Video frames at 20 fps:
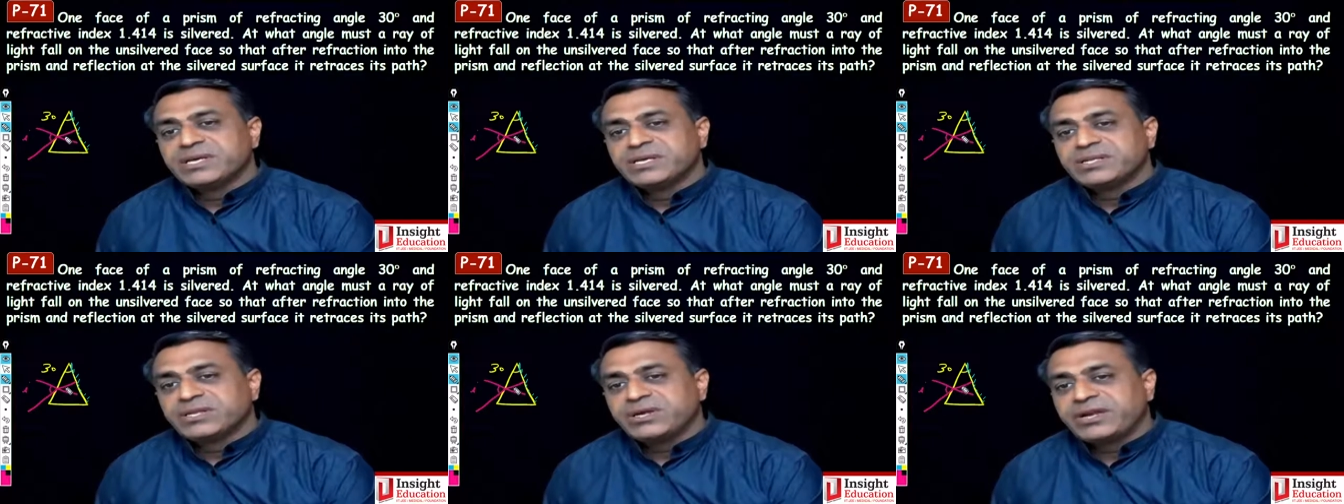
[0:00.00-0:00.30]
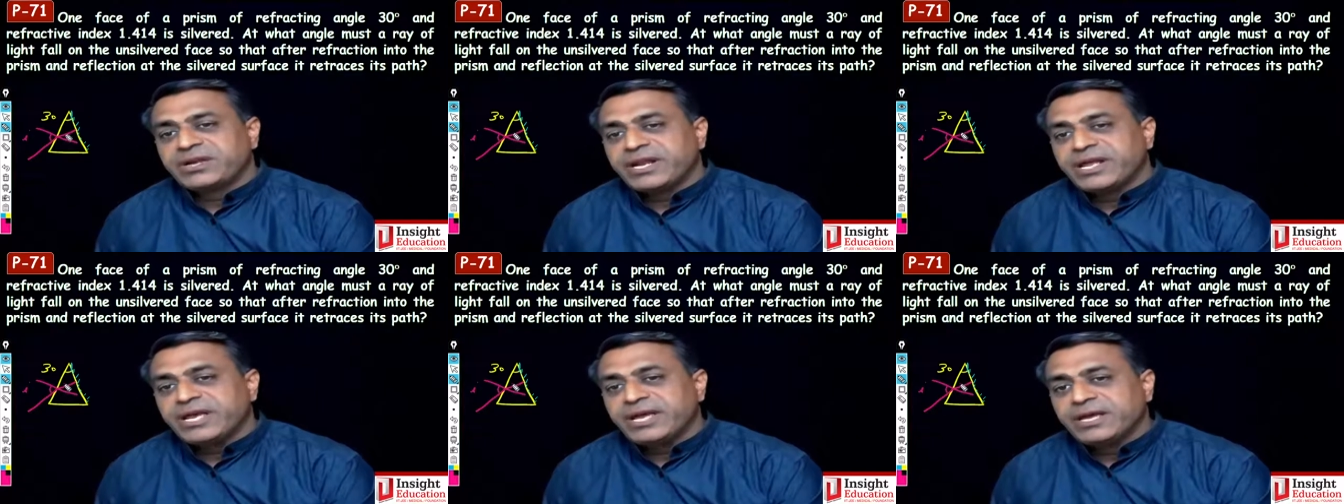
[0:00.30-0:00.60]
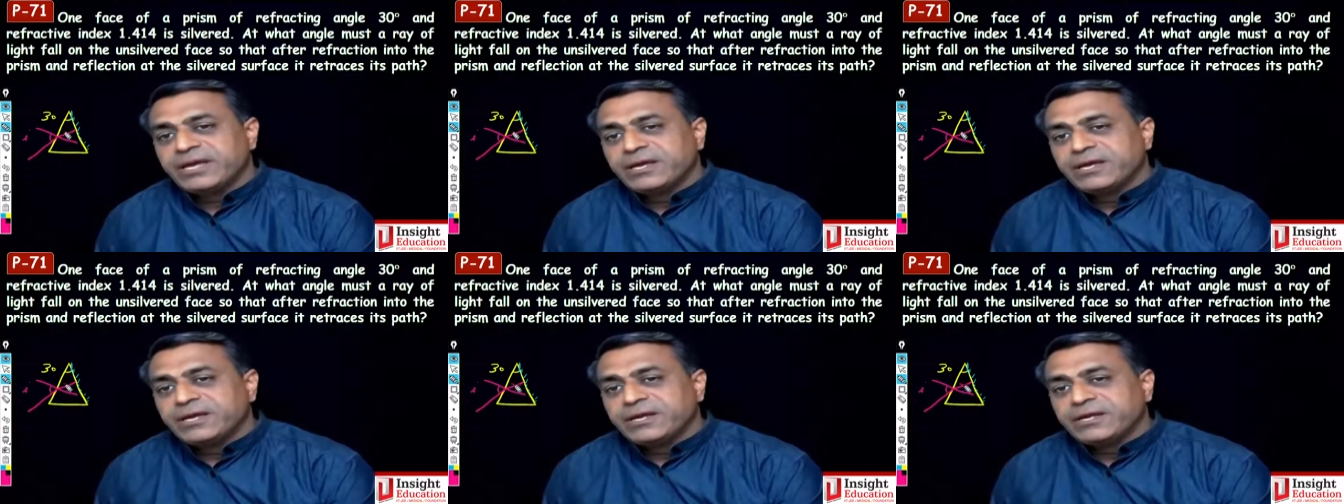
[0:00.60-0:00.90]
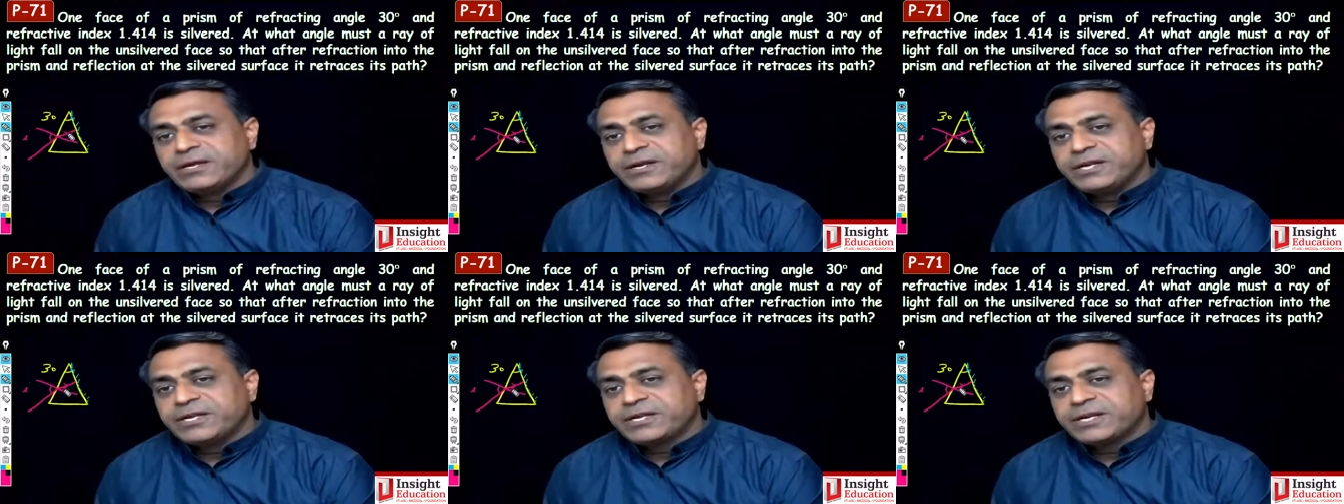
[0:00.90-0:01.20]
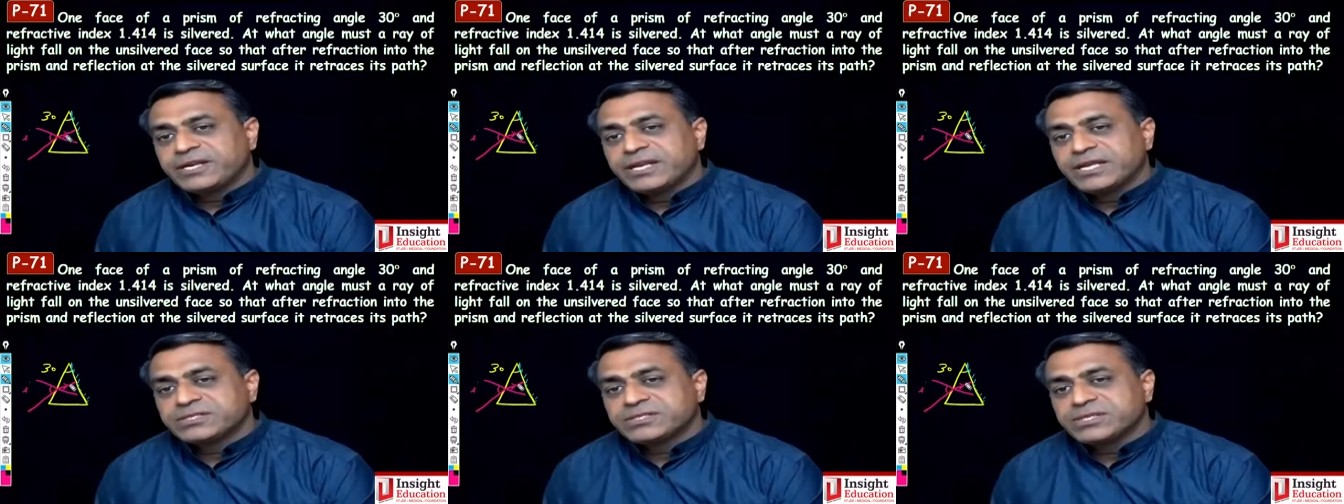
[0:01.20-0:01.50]
The ray
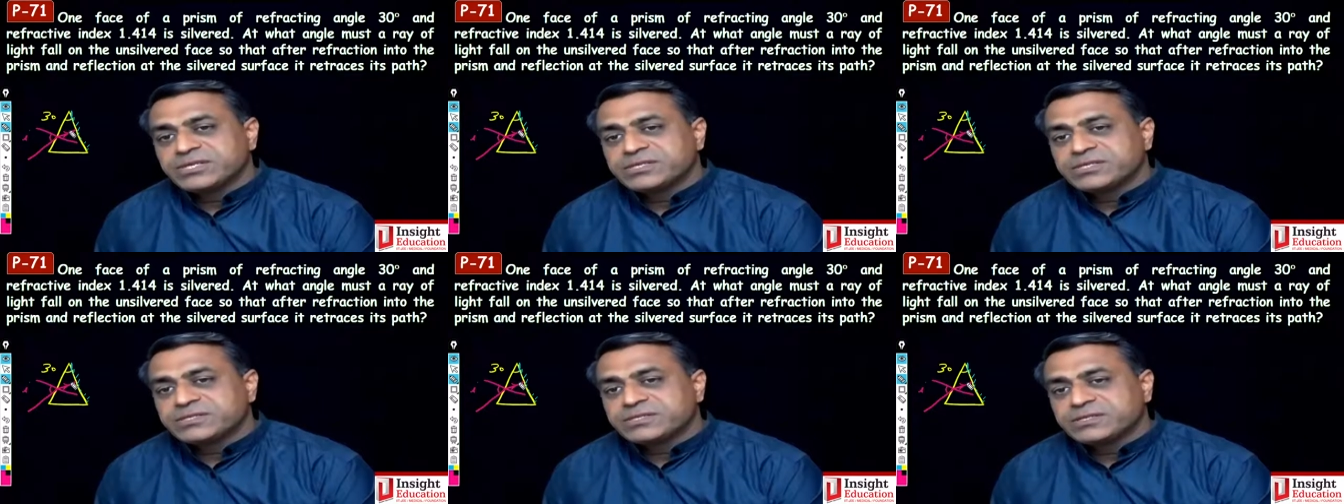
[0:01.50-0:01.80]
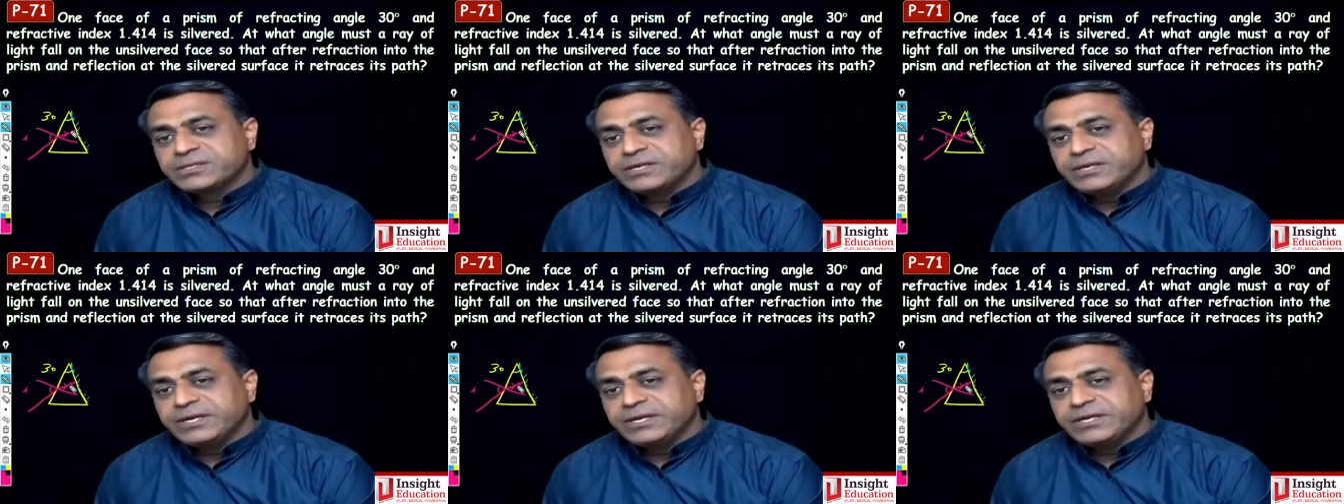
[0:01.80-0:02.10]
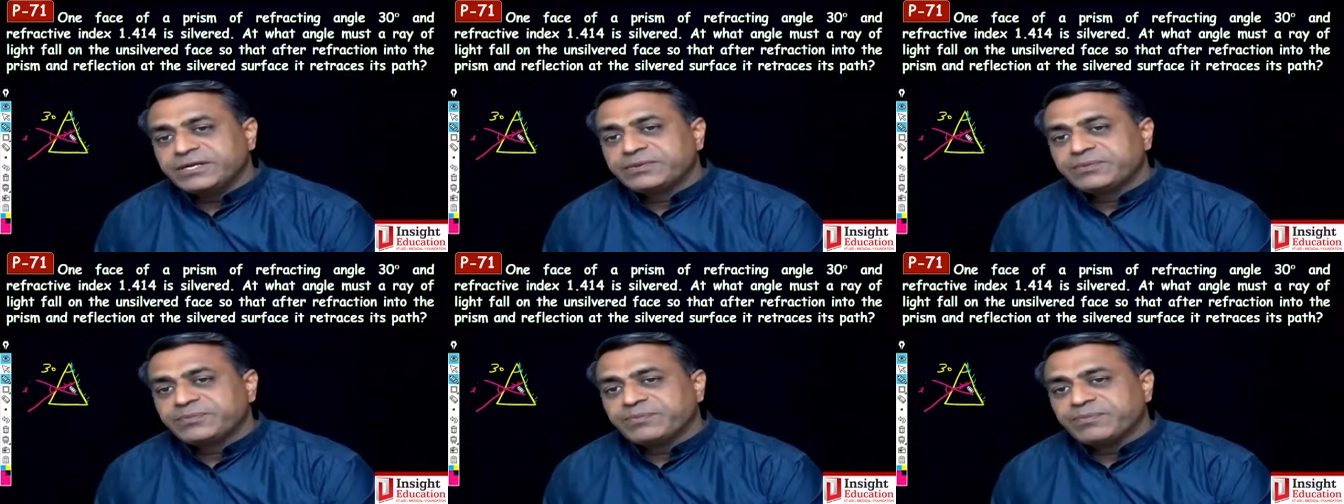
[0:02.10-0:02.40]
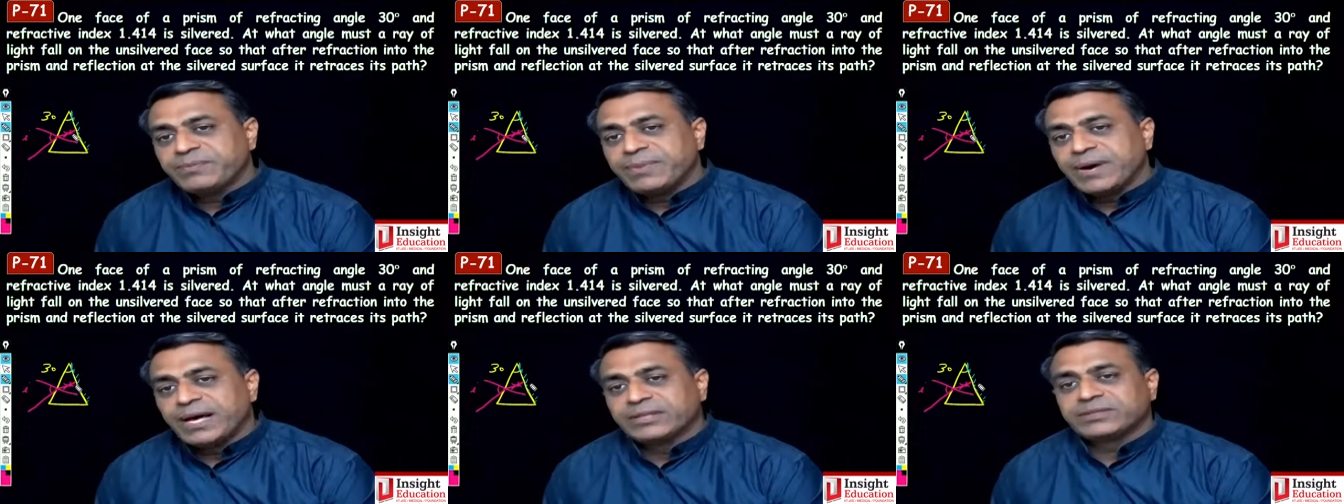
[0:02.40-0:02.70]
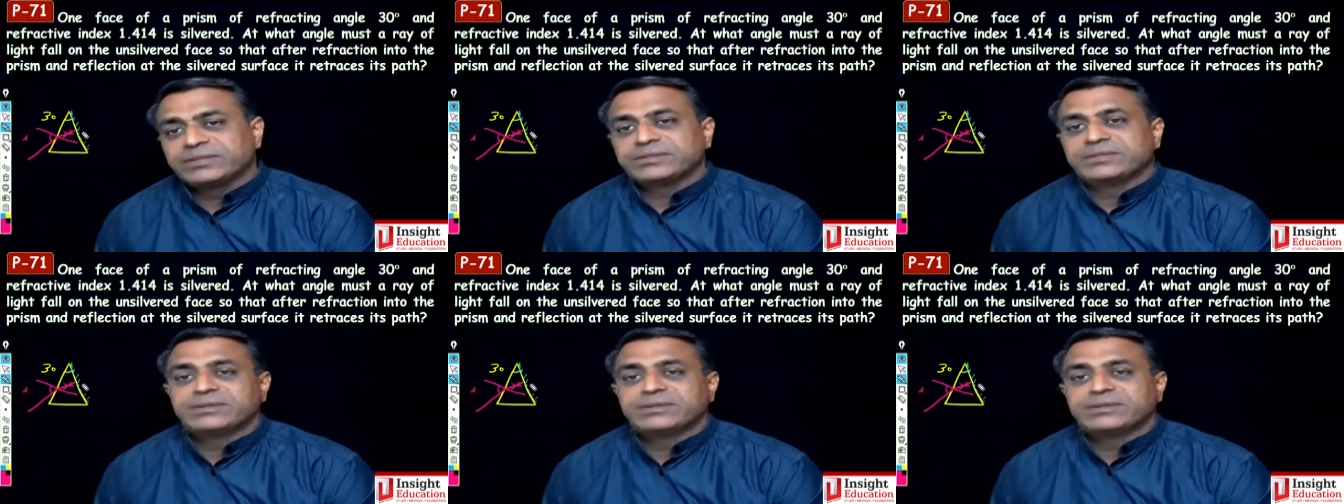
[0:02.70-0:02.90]
retraces its path.